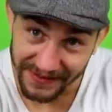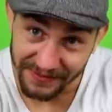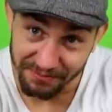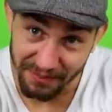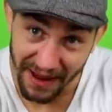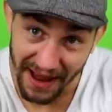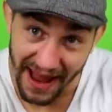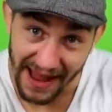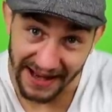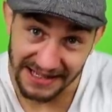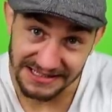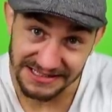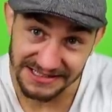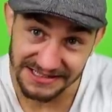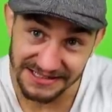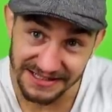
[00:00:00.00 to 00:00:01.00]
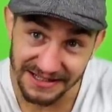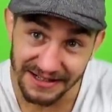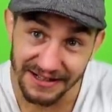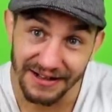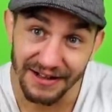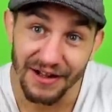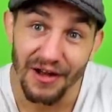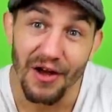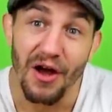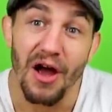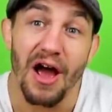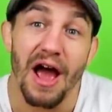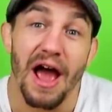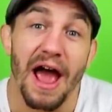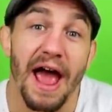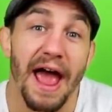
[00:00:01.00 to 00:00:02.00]
These packs
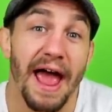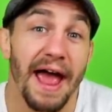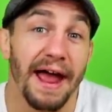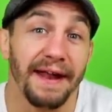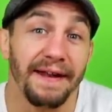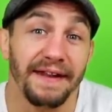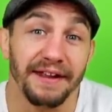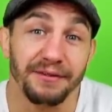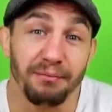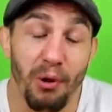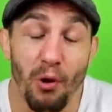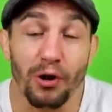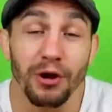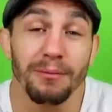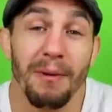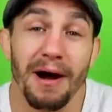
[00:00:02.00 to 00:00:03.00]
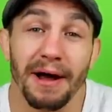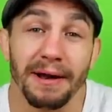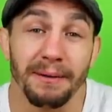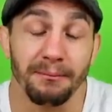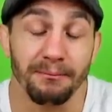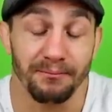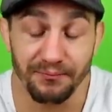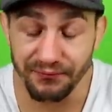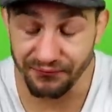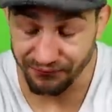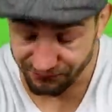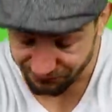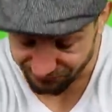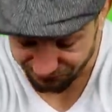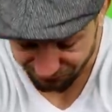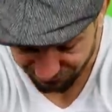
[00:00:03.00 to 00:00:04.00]
and these Pokemon
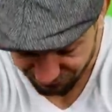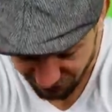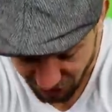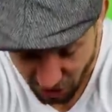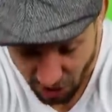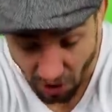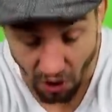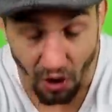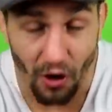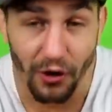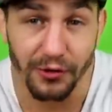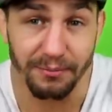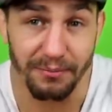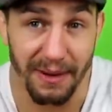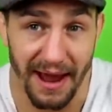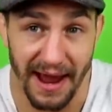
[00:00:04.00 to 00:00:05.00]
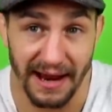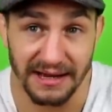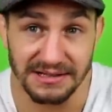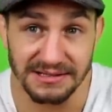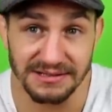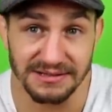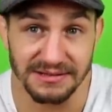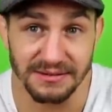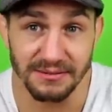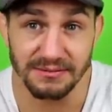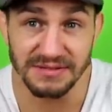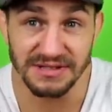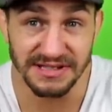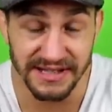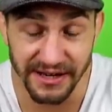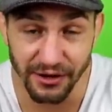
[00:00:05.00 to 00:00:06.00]
card packs,
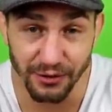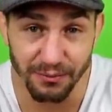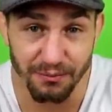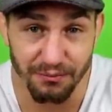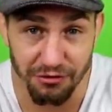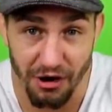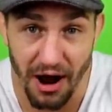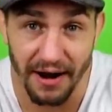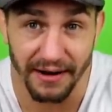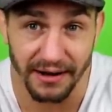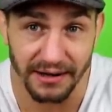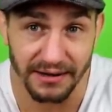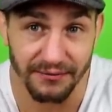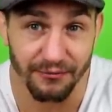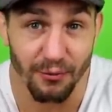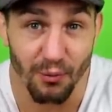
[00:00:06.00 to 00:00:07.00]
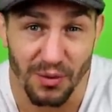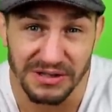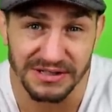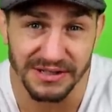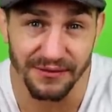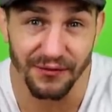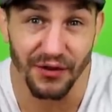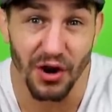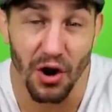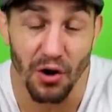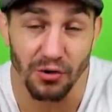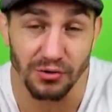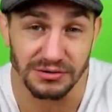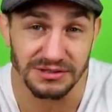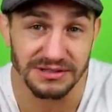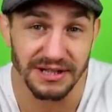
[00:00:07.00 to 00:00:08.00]
sealed product from Wizard of the
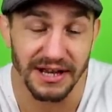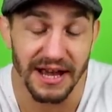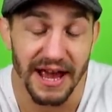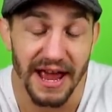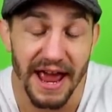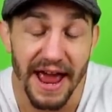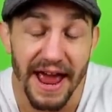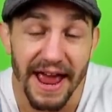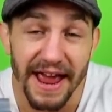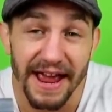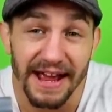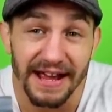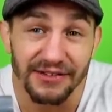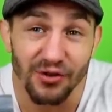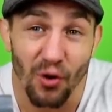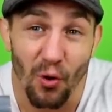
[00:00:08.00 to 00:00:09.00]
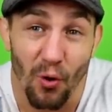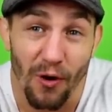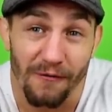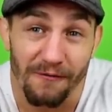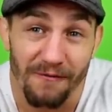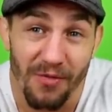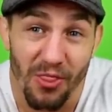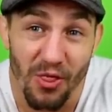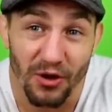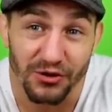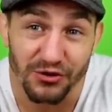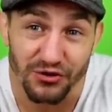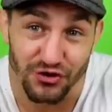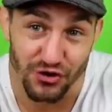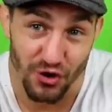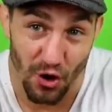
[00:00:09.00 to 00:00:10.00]
Coast is off the
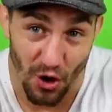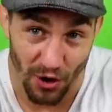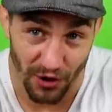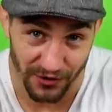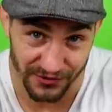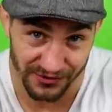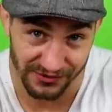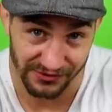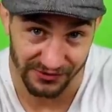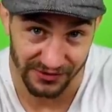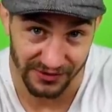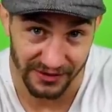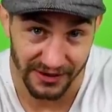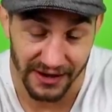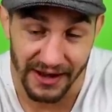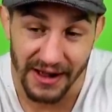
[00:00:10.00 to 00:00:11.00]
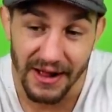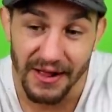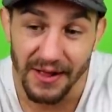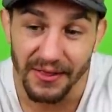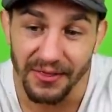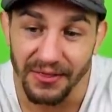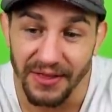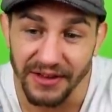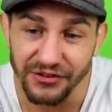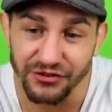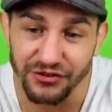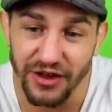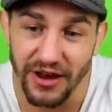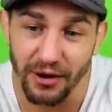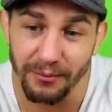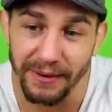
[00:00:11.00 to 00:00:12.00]
charts. This
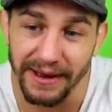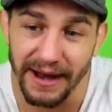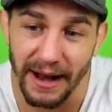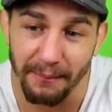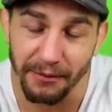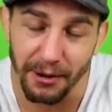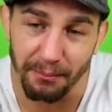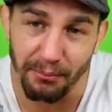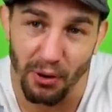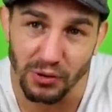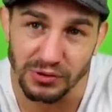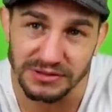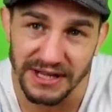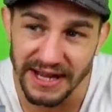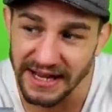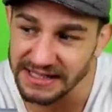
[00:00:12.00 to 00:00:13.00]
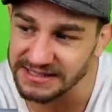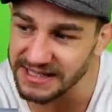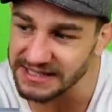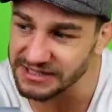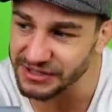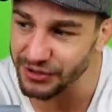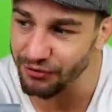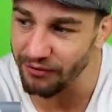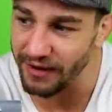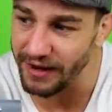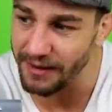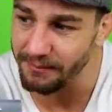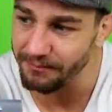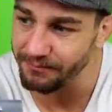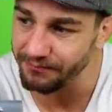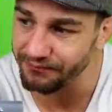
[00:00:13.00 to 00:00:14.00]
gentleman, I'm going to post his
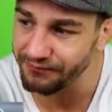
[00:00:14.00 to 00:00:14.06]
Instagram.